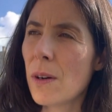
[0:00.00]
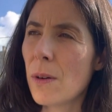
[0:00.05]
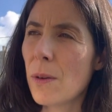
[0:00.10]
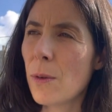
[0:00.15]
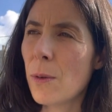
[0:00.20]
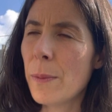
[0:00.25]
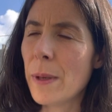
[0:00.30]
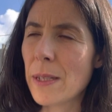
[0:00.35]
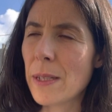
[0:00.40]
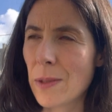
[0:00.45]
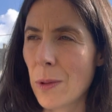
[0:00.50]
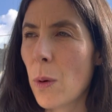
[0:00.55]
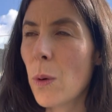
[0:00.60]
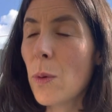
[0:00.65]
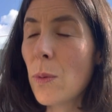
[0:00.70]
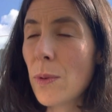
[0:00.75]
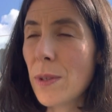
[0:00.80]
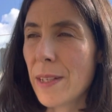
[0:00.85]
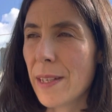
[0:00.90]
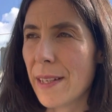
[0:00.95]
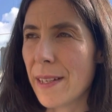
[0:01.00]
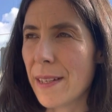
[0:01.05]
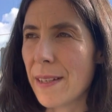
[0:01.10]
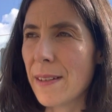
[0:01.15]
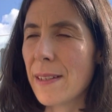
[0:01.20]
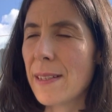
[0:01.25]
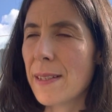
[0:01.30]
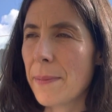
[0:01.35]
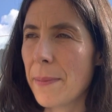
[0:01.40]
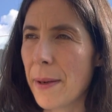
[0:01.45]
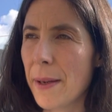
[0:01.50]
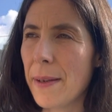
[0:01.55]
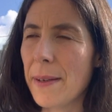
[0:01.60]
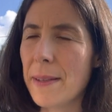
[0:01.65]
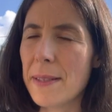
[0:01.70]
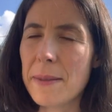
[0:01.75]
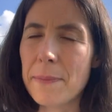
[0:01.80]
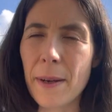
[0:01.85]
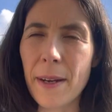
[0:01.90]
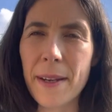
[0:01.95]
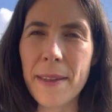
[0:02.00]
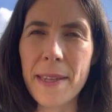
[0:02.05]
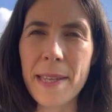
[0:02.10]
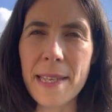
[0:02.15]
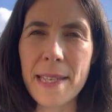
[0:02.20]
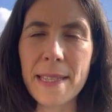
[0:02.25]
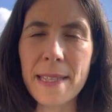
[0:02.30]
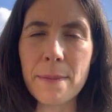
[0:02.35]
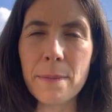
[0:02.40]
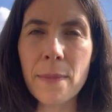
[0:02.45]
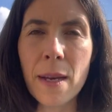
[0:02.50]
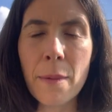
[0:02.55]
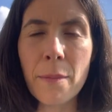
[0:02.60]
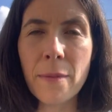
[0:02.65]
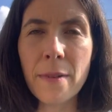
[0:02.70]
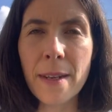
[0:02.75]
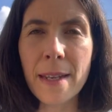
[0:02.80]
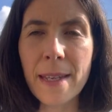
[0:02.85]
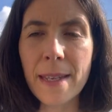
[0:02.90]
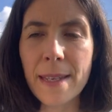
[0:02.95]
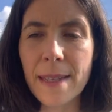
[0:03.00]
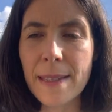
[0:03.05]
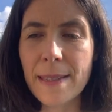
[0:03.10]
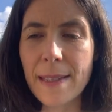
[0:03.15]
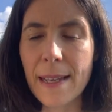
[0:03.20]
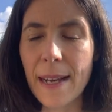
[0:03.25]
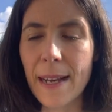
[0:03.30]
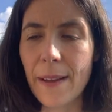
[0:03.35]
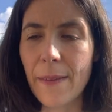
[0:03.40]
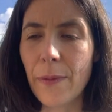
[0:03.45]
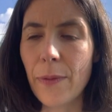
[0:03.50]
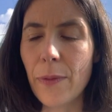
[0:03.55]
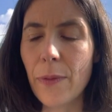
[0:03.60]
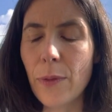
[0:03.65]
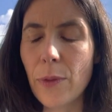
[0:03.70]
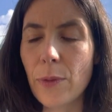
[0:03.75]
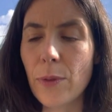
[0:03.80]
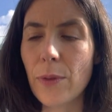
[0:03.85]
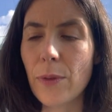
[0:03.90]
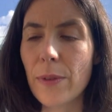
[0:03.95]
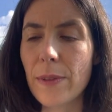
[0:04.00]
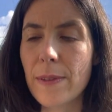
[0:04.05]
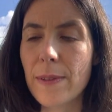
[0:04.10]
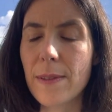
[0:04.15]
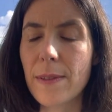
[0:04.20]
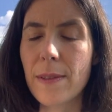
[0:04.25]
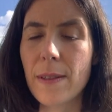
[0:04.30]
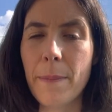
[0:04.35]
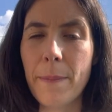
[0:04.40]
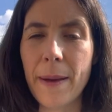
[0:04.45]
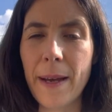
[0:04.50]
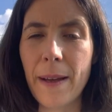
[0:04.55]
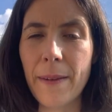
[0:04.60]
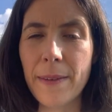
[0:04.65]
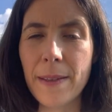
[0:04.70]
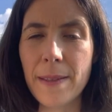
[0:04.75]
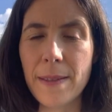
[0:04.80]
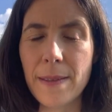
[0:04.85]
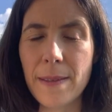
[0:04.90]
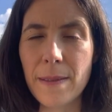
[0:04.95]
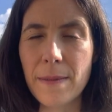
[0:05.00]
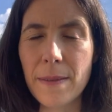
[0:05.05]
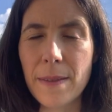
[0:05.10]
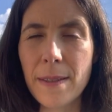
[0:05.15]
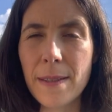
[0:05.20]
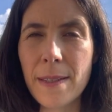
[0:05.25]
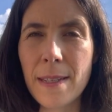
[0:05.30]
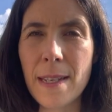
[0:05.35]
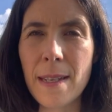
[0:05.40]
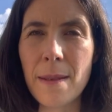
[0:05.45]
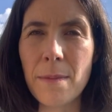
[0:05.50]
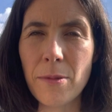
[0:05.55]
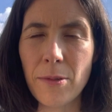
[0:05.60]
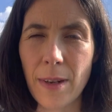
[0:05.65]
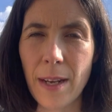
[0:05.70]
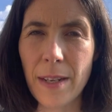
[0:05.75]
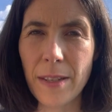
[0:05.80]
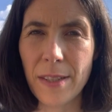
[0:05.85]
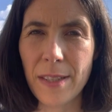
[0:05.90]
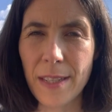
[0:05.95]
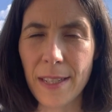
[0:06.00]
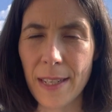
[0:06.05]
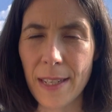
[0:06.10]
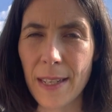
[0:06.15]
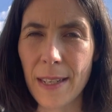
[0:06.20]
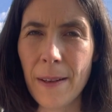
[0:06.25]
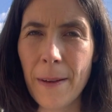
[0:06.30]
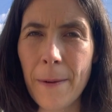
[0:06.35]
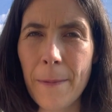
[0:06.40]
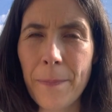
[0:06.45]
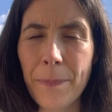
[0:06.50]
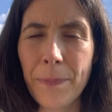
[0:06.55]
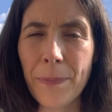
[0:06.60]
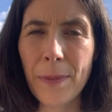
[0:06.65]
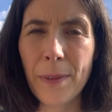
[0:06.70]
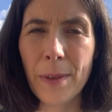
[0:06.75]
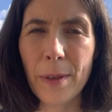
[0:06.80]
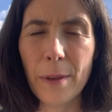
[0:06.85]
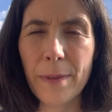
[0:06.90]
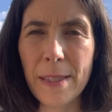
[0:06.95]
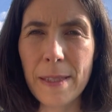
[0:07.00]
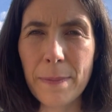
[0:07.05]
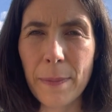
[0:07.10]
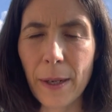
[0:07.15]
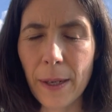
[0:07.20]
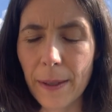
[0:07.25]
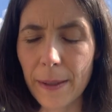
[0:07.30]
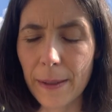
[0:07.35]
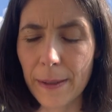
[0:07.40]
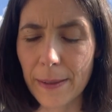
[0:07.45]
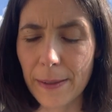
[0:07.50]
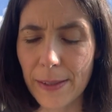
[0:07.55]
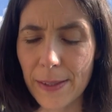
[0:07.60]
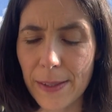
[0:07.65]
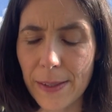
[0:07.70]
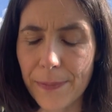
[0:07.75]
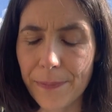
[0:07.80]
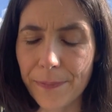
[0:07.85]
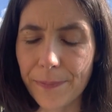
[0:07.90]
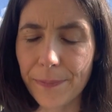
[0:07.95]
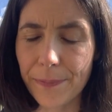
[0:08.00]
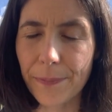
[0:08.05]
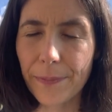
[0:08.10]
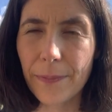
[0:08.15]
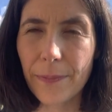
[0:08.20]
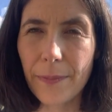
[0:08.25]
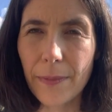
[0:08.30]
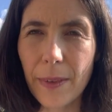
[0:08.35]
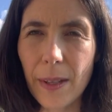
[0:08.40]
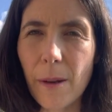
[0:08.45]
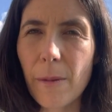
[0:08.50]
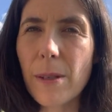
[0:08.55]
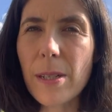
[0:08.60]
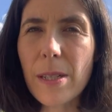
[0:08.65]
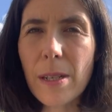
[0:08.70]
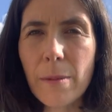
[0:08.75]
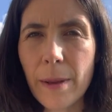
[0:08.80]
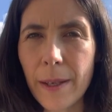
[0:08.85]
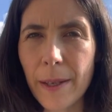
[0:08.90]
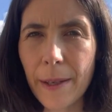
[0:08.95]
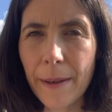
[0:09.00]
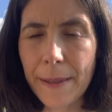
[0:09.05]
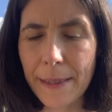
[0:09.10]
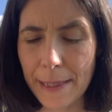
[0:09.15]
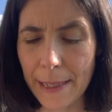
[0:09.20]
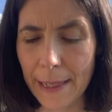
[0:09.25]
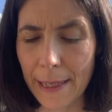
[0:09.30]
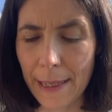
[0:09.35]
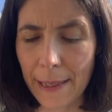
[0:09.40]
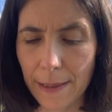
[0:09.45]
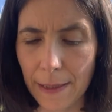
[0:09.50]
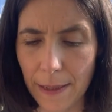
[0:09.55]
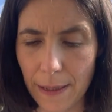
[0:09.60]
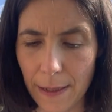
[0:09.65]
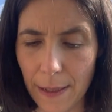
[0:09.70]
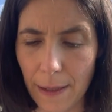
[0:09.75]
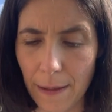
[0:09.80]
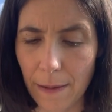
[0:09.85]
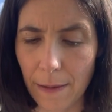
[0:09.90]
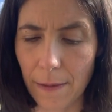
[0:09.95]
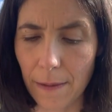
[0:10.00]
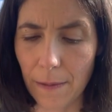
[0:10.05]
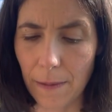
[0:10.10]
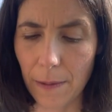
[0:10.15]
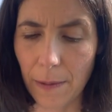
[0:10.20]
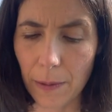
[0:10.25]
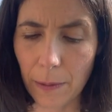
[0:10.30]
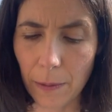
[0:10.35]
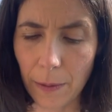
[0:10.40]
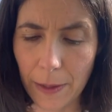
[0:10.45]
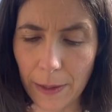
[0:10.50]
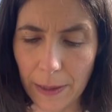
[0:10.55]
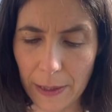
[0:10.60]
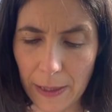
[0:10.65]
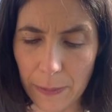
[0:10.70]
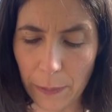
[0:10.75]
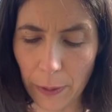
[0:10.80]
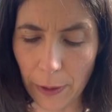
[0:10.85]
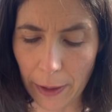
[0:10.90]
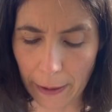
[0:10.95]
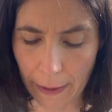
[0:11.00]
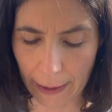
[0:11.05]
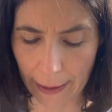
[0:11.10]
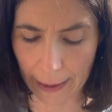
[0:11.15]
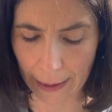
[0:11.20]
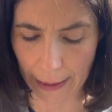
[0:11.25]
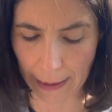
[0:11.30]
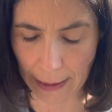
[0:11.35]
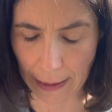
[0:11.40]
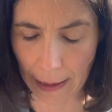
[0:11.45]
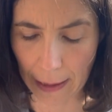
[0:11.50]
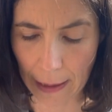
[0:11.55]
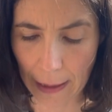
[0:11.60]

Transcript: almost haunted, I suppose, by these memories and thoughts about this sort of deep tragedy of his past, which I won't go into here because I don't want to spoil it.